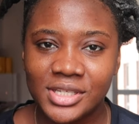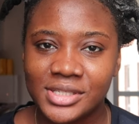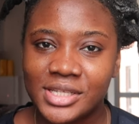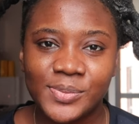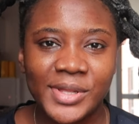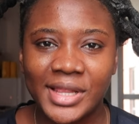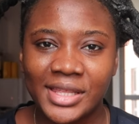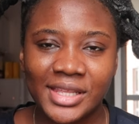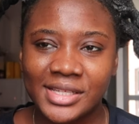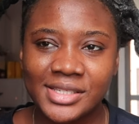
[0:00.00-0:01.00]
It's been
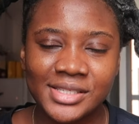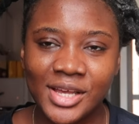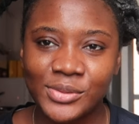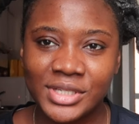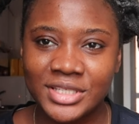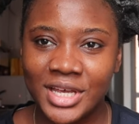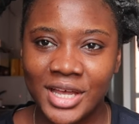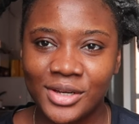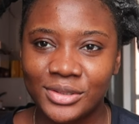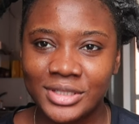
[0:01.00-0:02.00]
like that since I was a
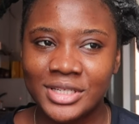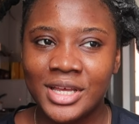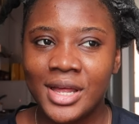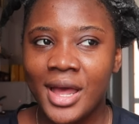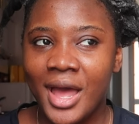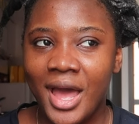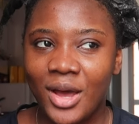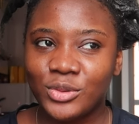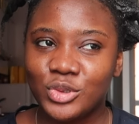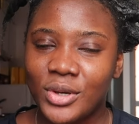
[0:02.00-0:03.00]
child.
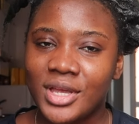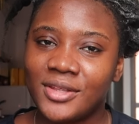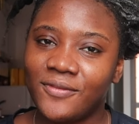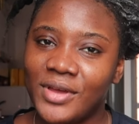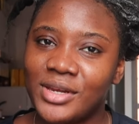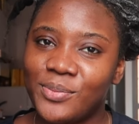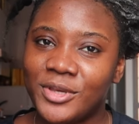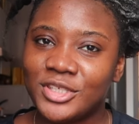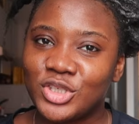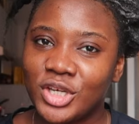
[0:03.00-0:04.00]
I will try and find a
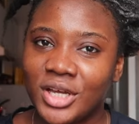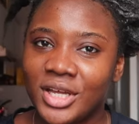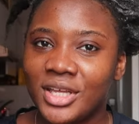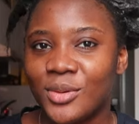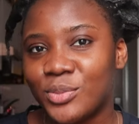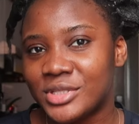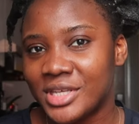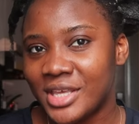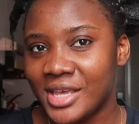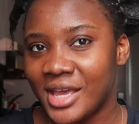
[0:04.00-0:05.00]
picture and put
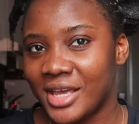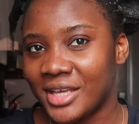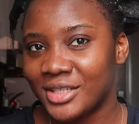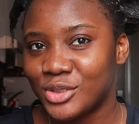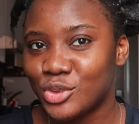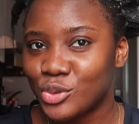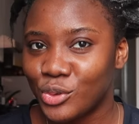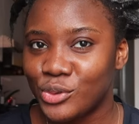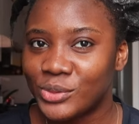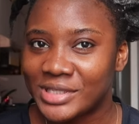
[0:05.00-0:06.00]
it here to
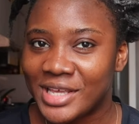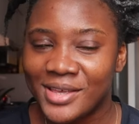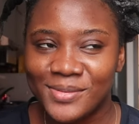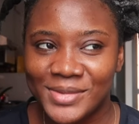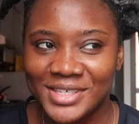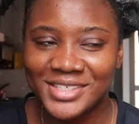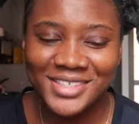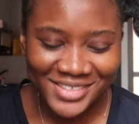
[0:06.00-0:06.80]
show you what I mean.